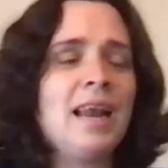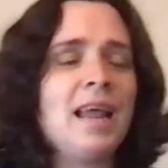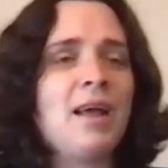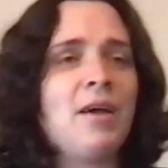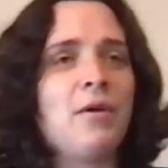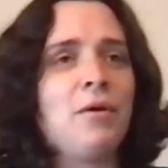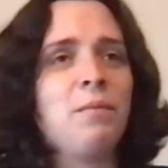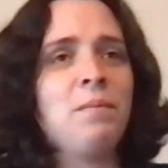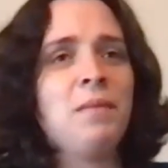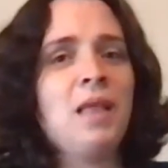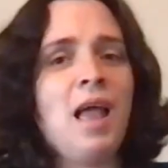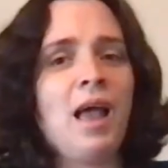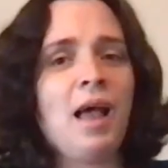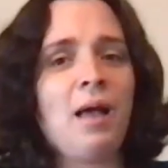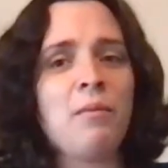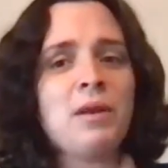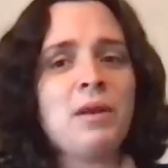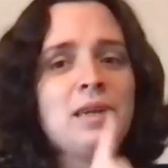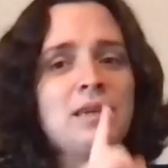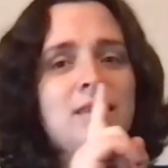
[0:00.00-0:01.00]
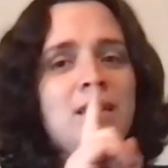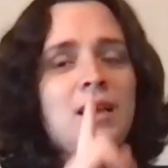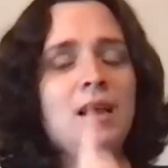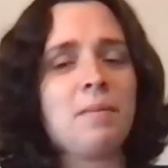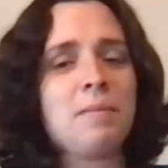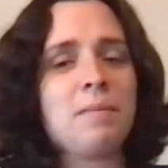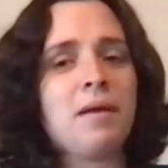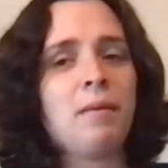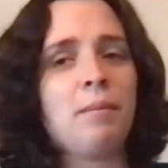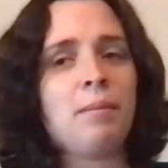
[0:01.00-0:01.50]
Now I want to
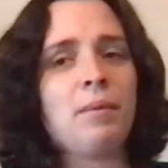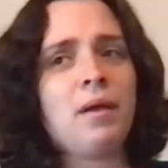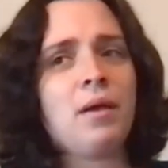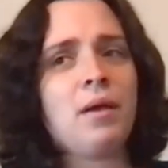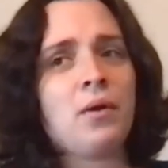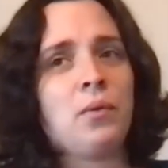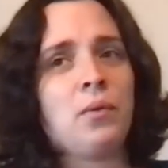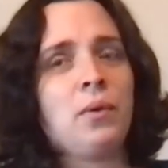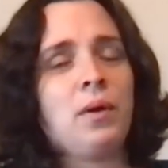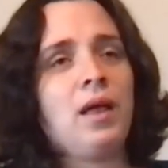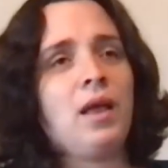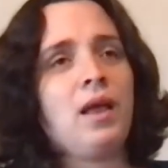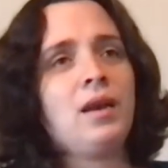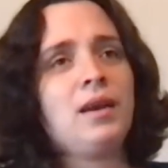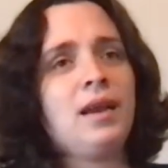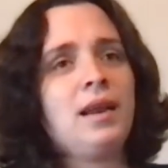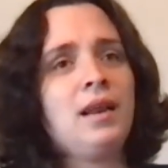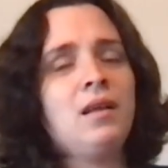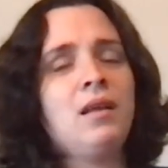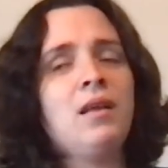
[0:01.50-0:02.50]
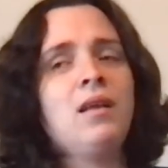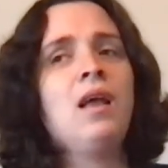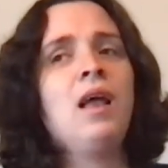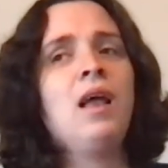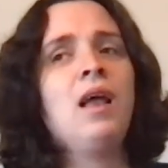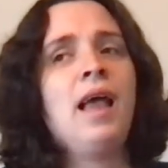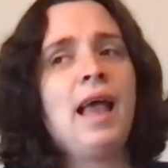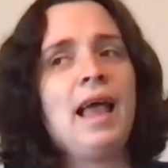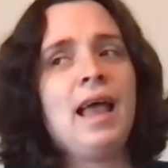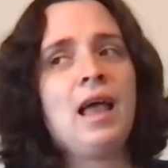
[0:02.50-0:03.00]
take my Bitcoin
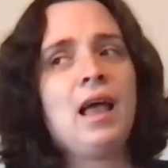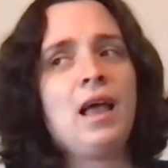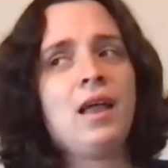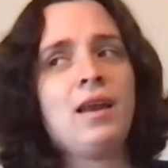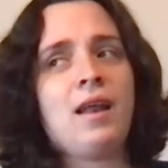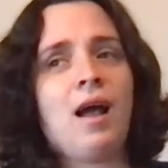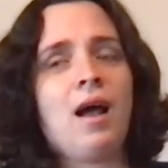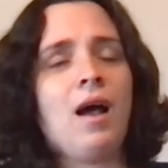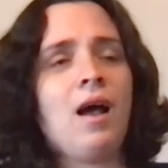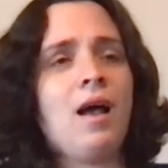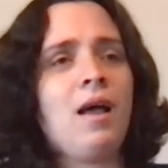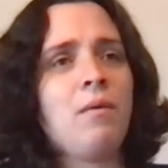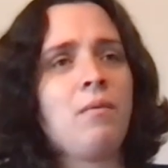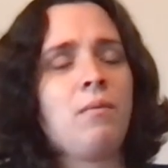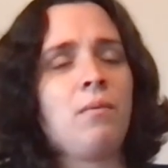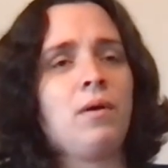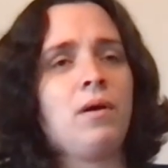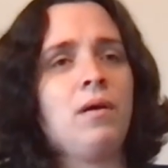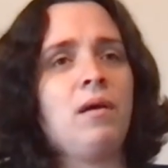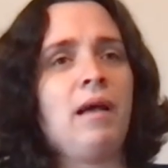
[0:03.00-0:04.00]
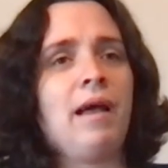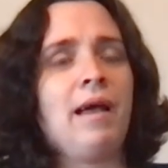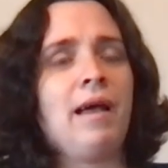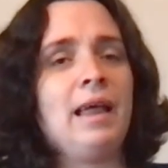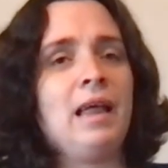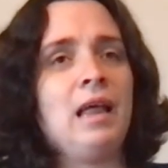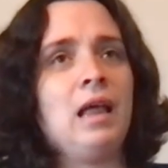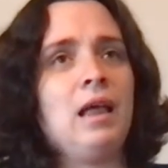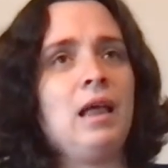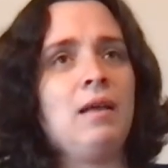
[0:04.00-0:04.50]
and
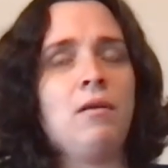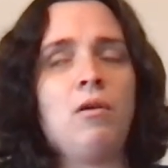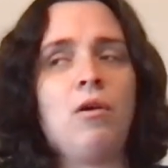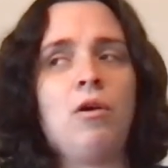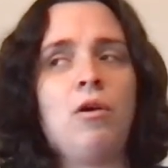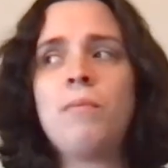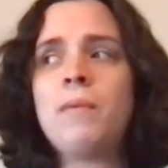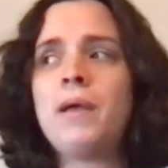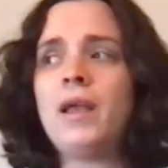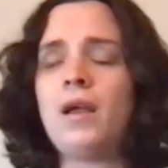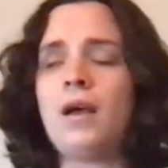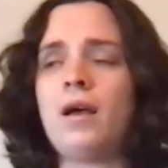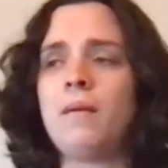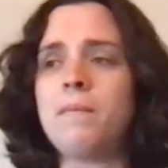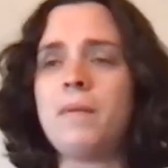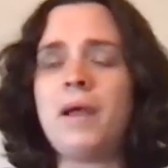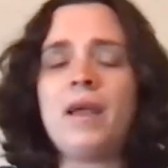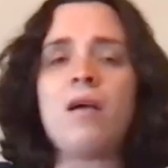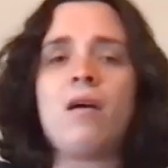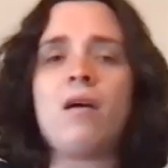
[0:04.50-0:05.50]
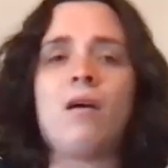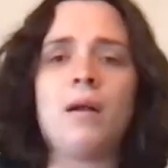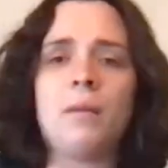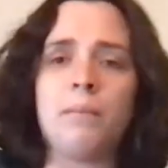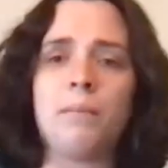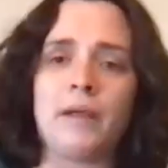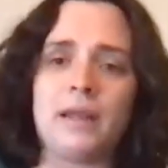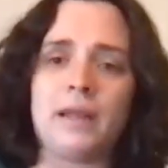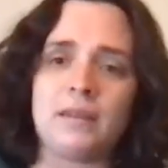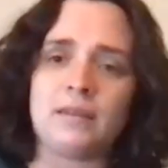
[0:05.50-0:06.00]
oh my God, my car
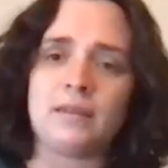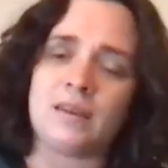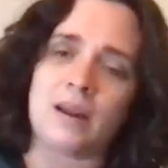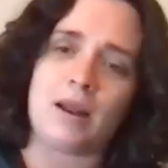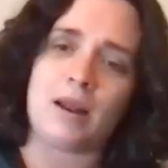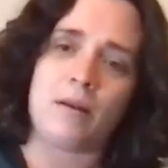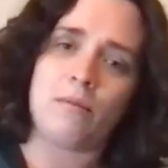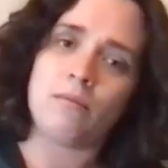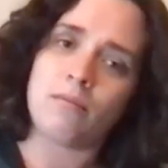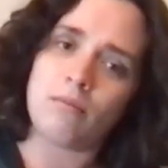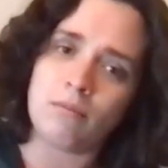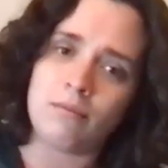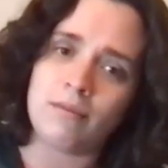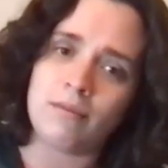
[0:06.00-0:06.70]
breaks down.